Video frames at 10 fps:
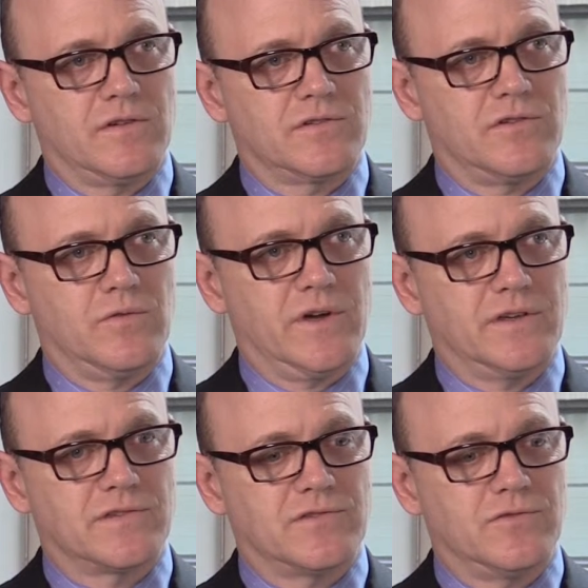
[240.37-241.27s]
know, there are two
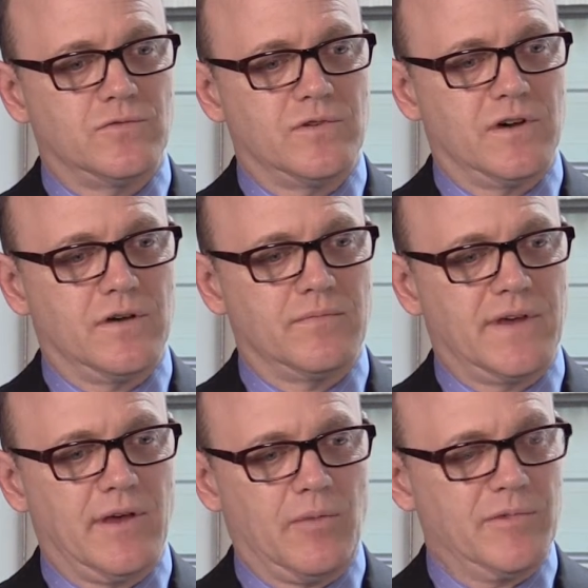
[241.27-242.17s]
ways to
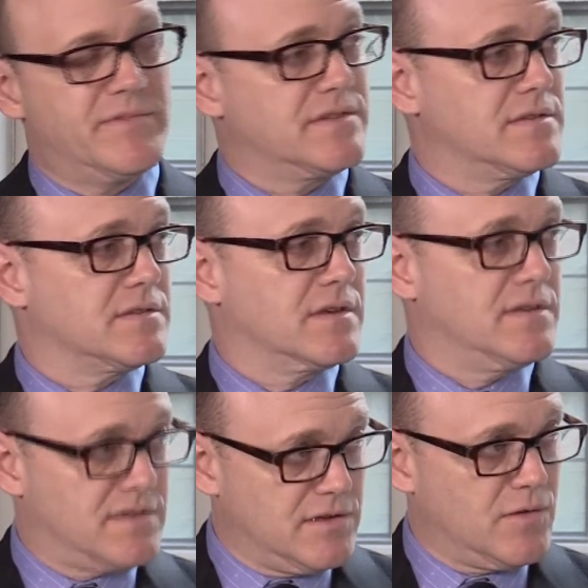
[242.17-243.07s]
help a
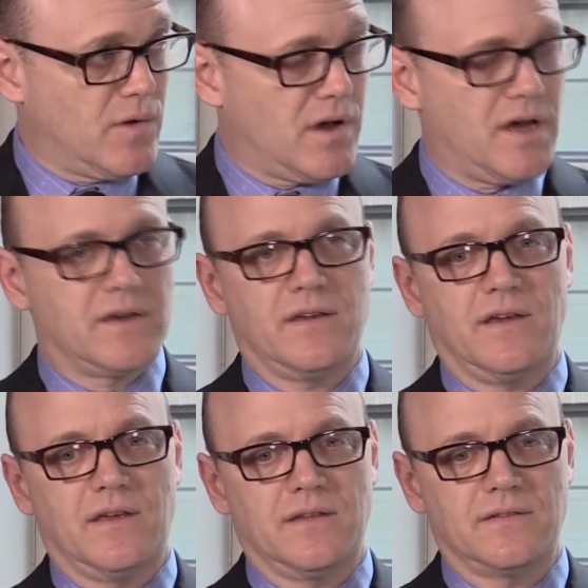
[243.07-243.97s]
business continue
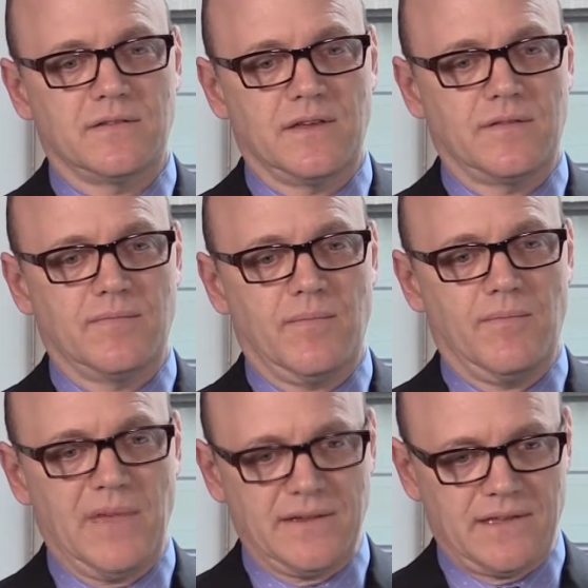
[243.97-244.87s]
on and
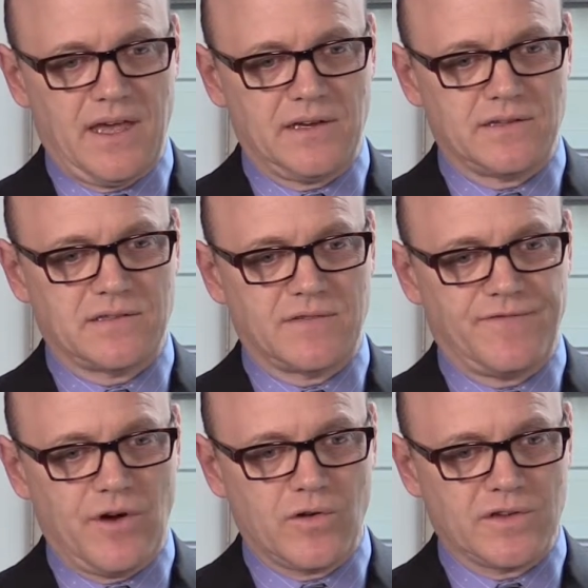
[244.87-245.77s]
maintain
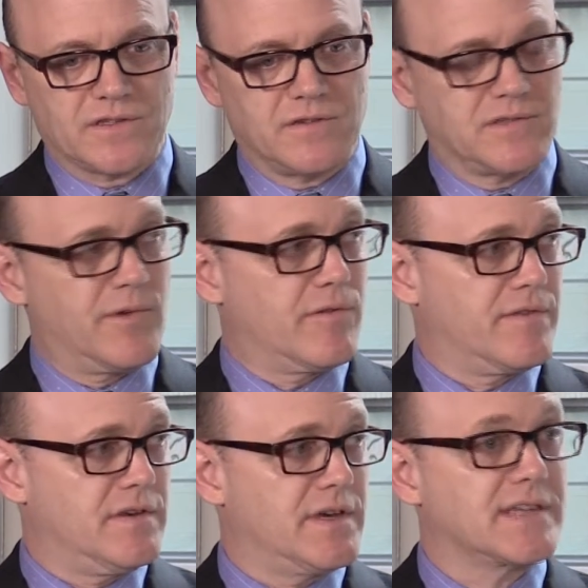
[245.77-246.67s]
its focus. There's
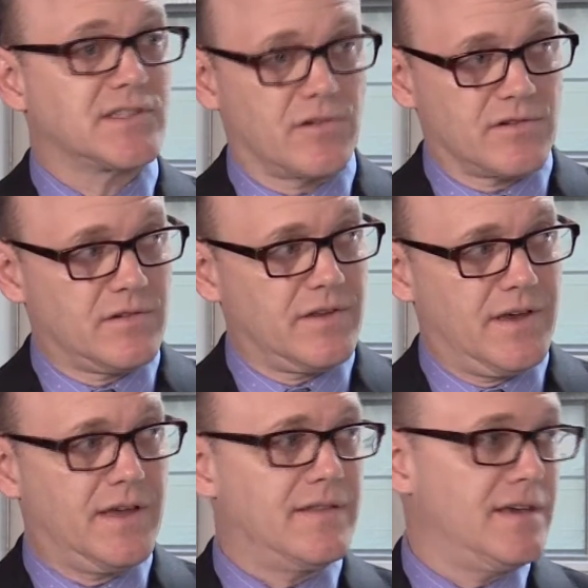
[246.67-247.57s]
both the
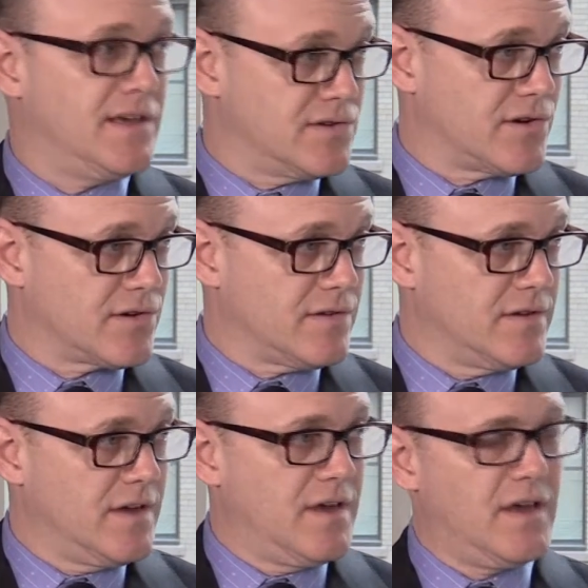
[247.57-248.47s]
external and the
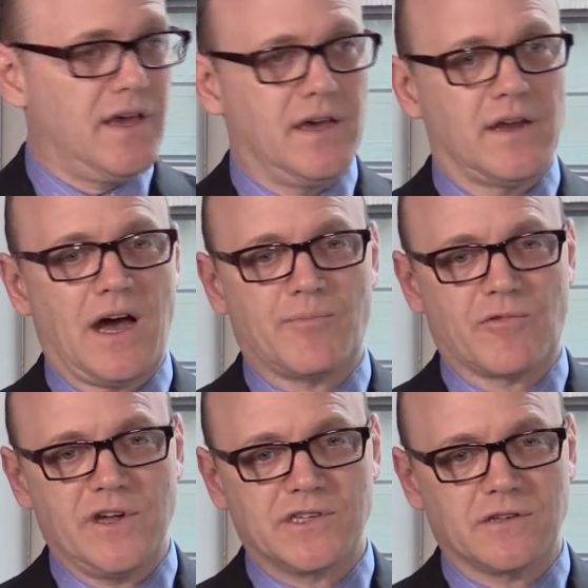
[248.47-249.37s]
internal. And
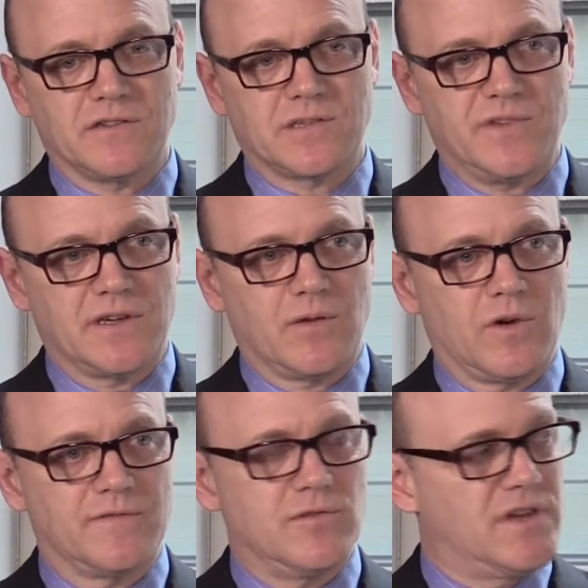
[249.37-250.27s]
operationally
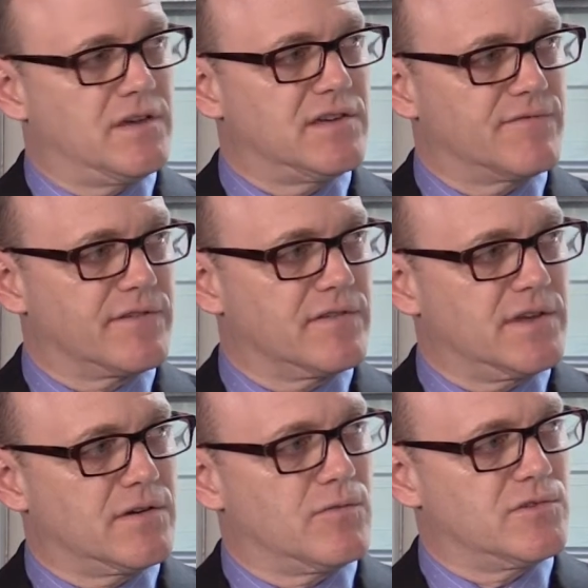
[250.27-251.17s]
speaking, what have you done
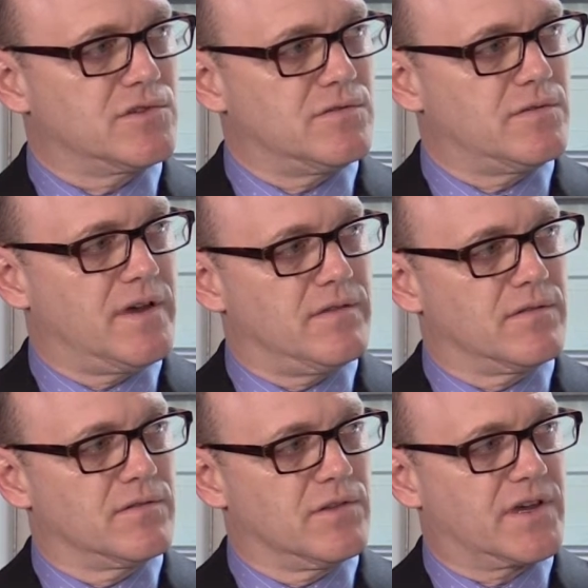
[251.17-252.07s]
differently or would you
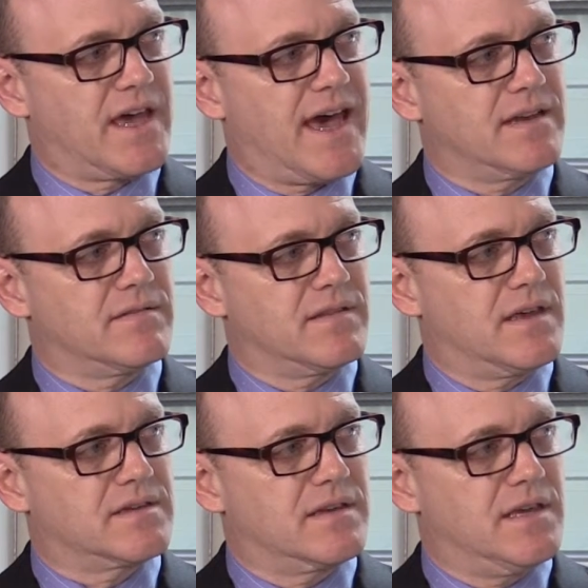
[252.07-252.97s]
look at
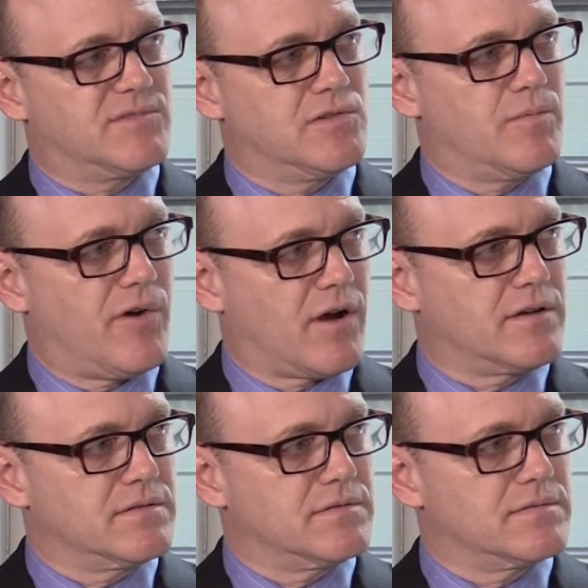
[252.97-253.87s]
that keeps you apart?